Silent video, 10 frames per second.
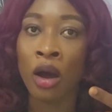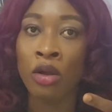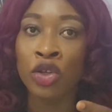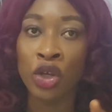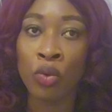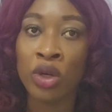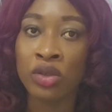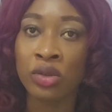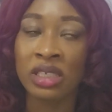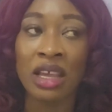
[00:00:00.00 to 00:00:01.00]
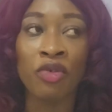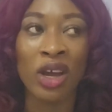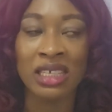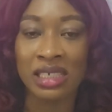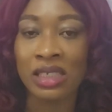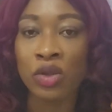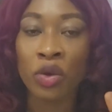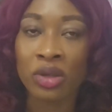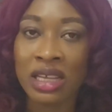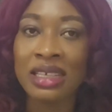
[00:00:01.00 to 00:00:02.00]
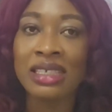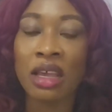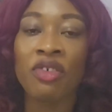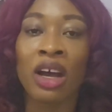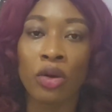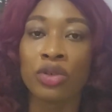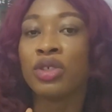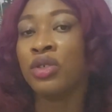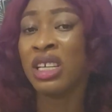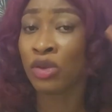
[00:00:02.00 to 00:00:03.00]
do you want to save or exit? So you say save and continue.